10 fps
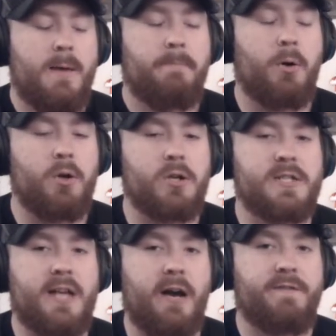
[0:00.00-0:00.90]
Pull
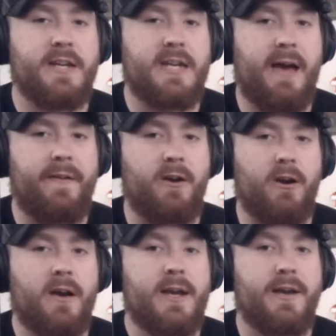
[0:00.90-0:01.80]
yourself
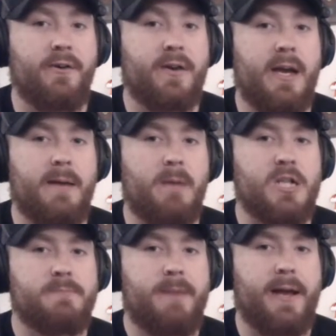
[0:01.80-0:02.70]
together, it'll get
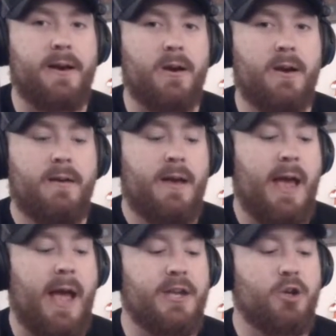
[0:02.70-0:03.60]
much better,
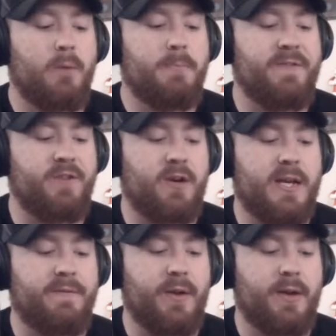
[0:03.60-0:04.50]
and you'll be
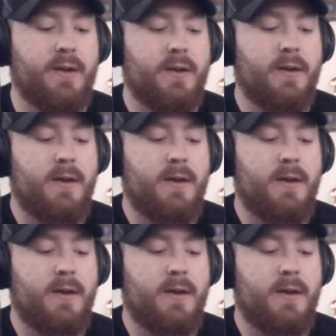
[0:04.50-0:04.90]
forgiven.